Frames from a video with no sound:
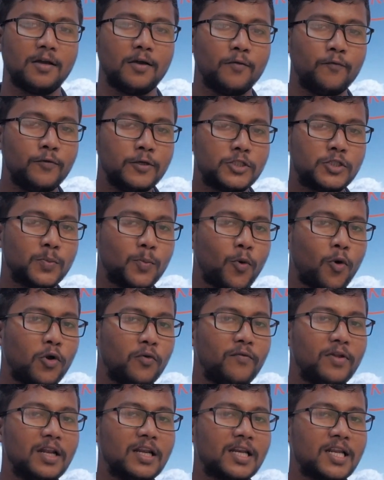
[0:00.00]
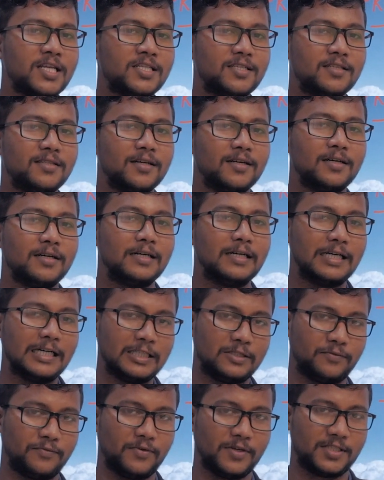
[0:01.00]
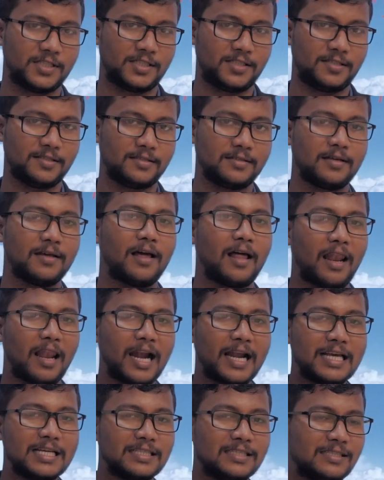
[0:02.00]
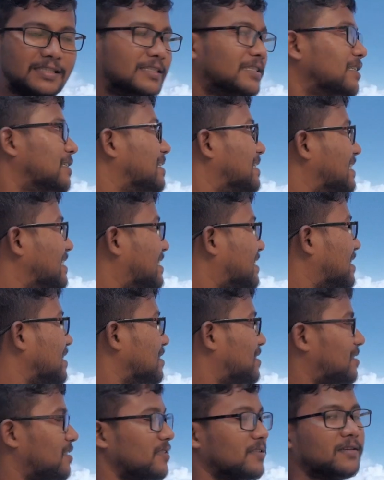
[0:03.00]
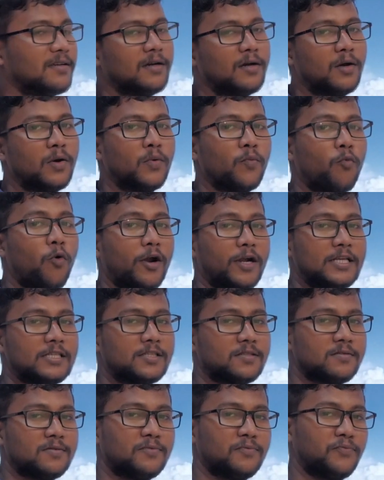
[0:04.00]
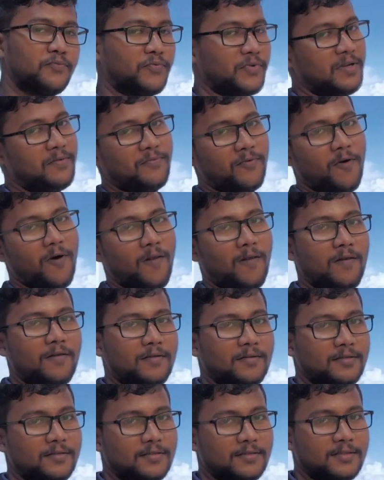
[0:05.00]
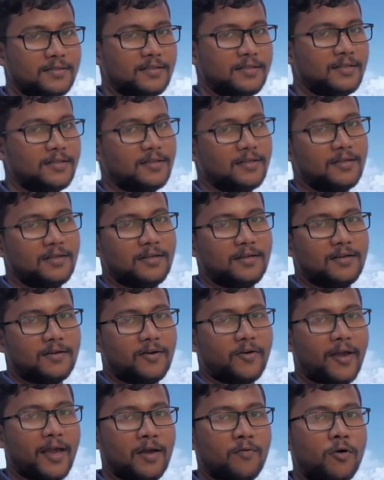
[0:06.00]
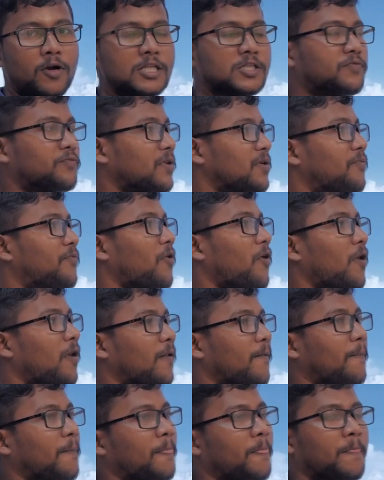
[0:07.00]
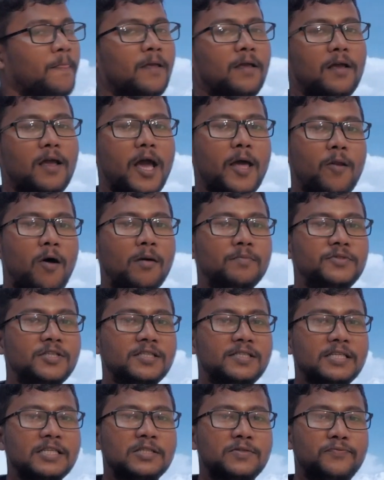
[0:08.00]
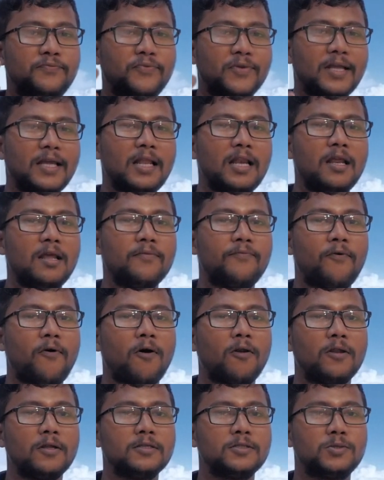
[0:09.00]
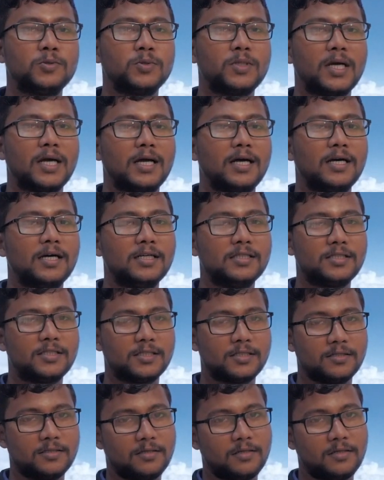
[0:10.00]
Which ball will reach the earth first? Let us discuss what is free fall. Okay, what is free fall? An object is freely falling to the earth.